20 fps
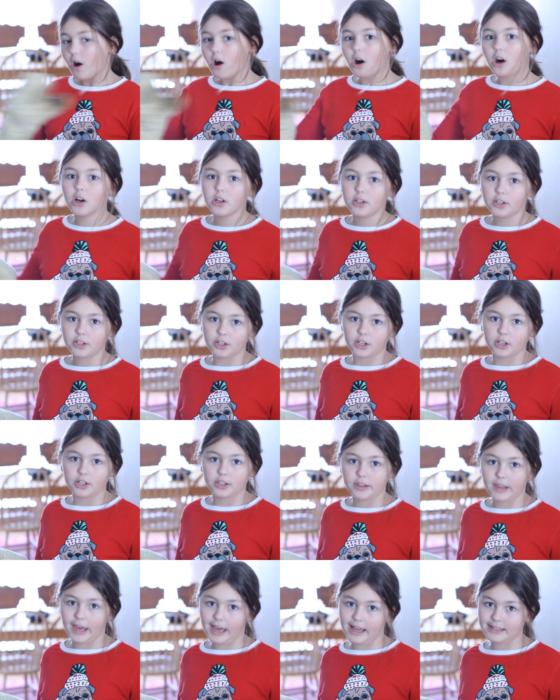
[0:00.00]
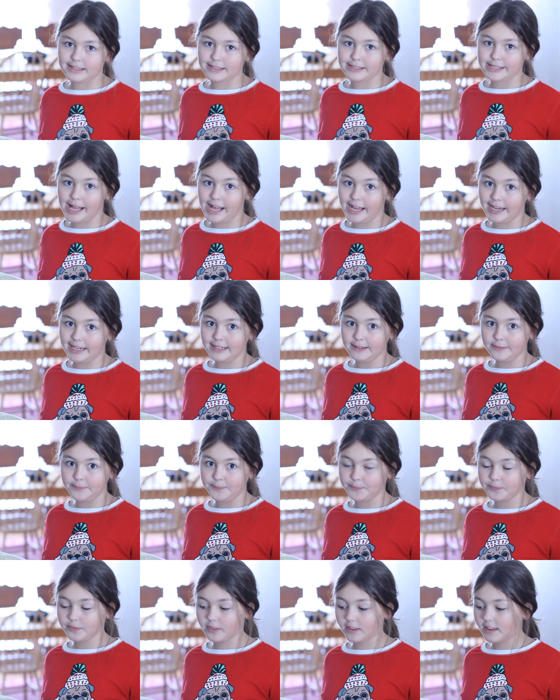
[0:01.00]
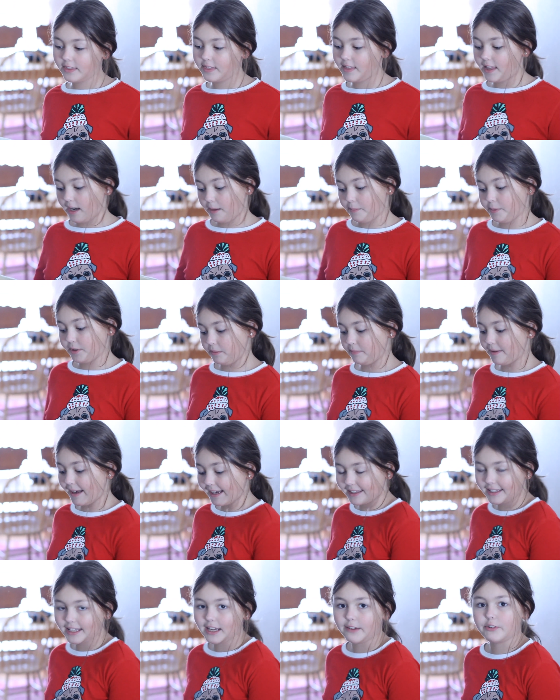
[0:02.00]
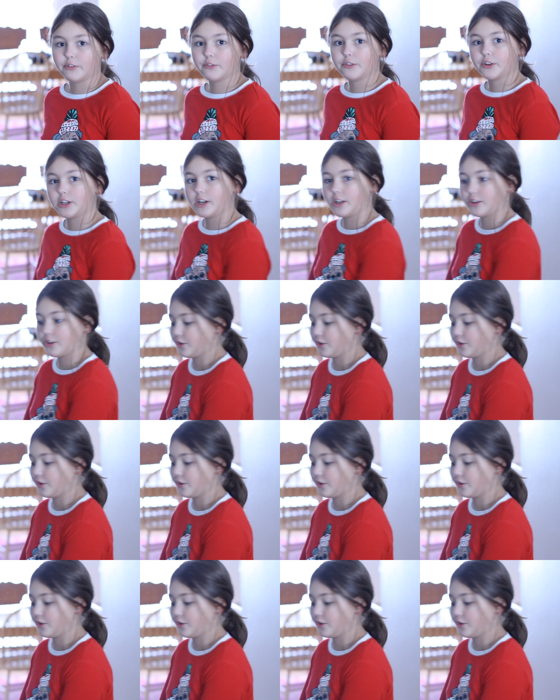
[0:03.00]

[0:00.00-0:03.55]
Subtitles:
on that side, and then I put them back in the oven for another